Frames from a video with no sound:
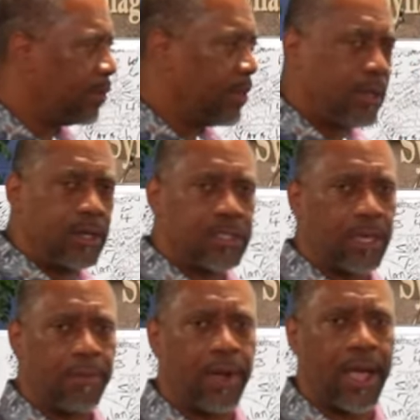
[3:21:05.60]
You said,
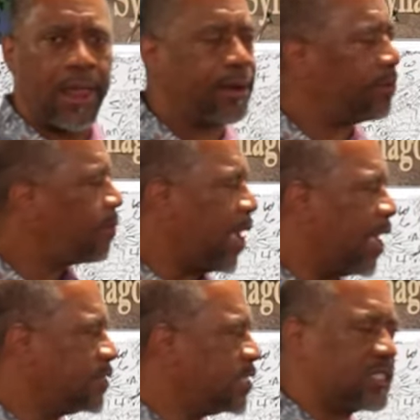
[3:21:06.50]
boy, I, why I
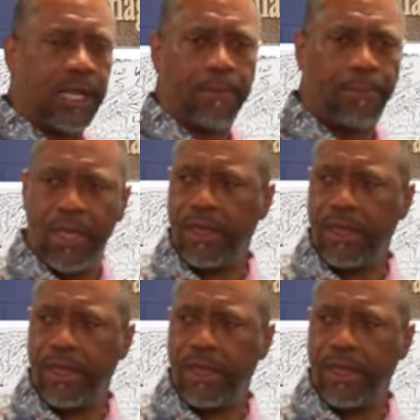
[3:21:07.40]
just didn't pee.